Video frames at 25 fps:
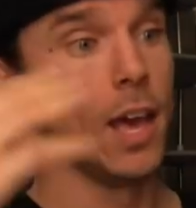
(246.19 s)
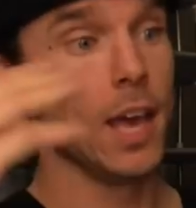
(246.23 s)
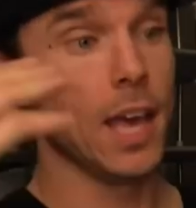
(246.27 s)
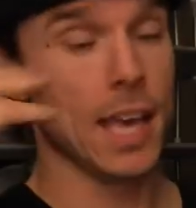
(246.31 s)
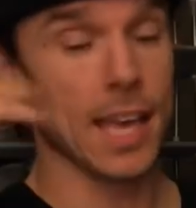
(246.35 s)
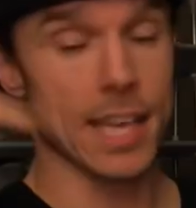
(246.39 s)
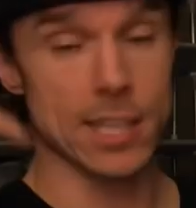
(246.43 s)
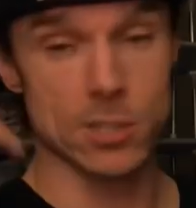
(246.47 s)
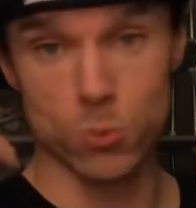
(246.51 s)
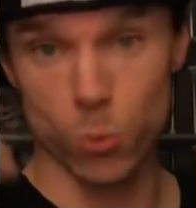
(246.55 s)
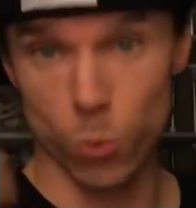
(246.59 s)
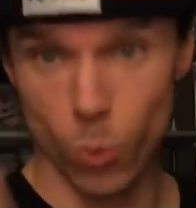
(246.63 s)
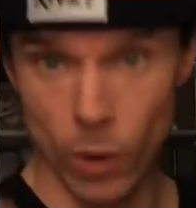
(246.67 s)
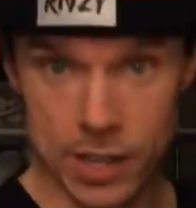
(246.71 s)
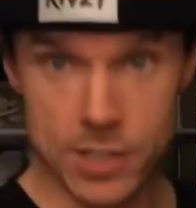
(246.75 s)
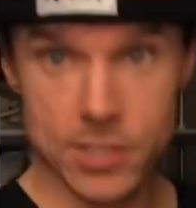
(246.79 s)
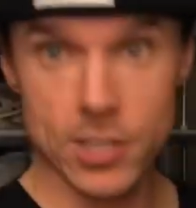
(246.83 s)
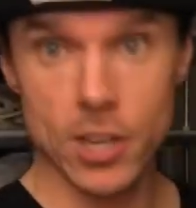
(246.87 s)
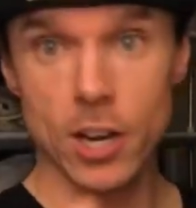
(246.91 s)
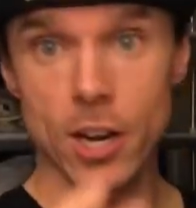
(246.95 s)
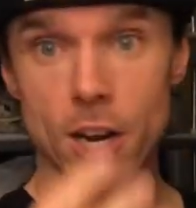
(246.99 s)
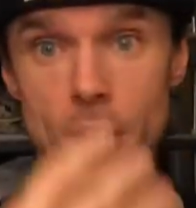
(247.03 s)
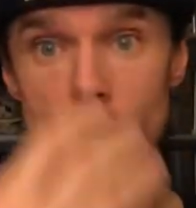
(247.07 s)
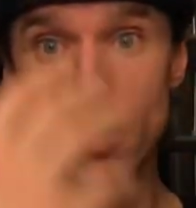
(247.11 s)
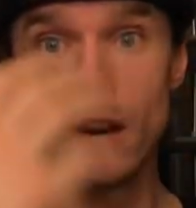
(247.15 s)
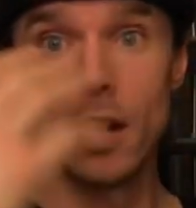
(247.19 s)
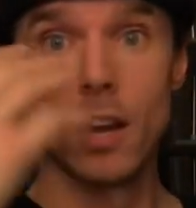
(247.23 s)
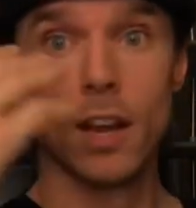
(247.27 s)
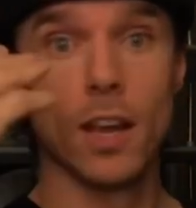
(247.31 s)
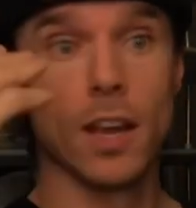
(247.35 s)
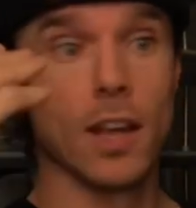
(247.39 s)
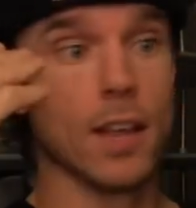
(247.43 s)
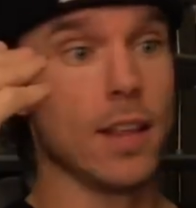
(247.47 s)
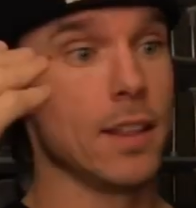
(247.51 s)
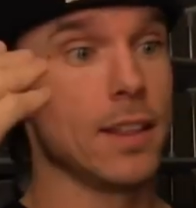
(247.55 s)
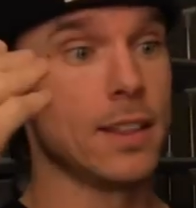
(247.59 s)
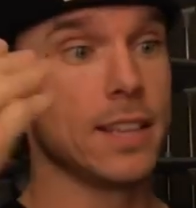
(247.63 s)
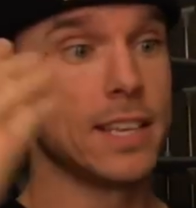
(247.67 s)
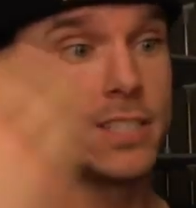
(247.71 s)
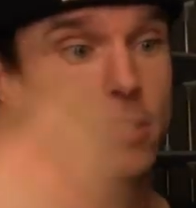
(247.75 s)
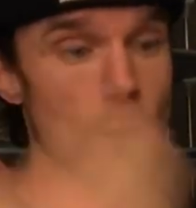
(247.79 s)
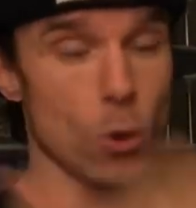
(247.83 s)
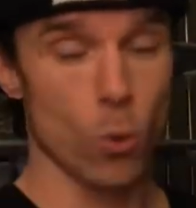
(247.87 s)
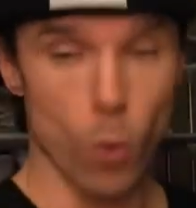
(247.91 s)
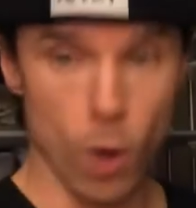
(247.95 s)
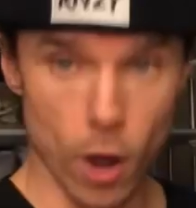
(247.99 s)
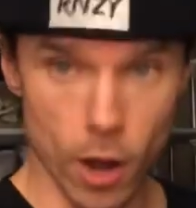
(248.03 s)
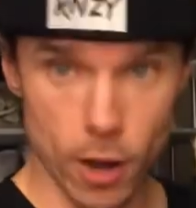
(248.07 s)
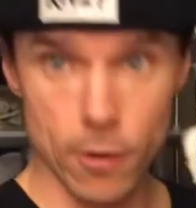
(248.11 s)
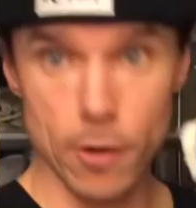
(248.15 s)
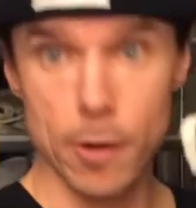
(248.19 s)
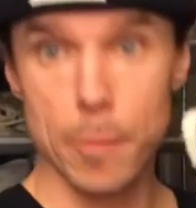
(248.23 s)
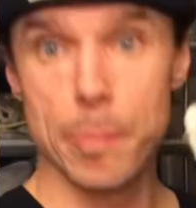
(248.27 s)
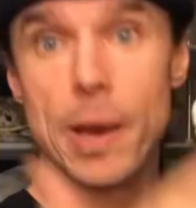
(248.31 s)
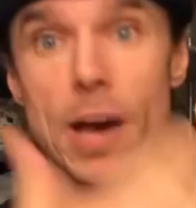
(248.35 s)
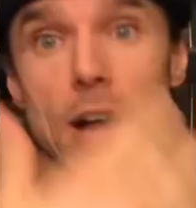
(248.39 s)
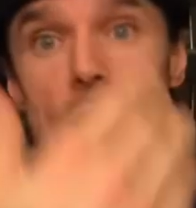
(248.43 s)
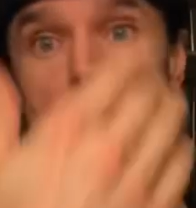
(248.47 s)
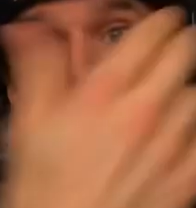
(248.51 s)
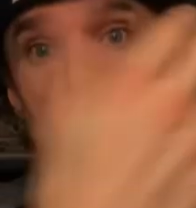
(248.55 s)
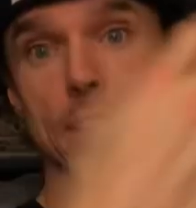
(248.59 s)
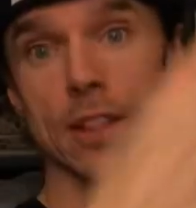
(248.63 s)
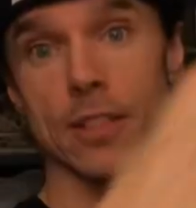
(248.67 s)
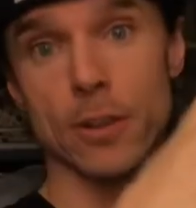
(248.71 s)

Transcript: It's winter. These are water repellent.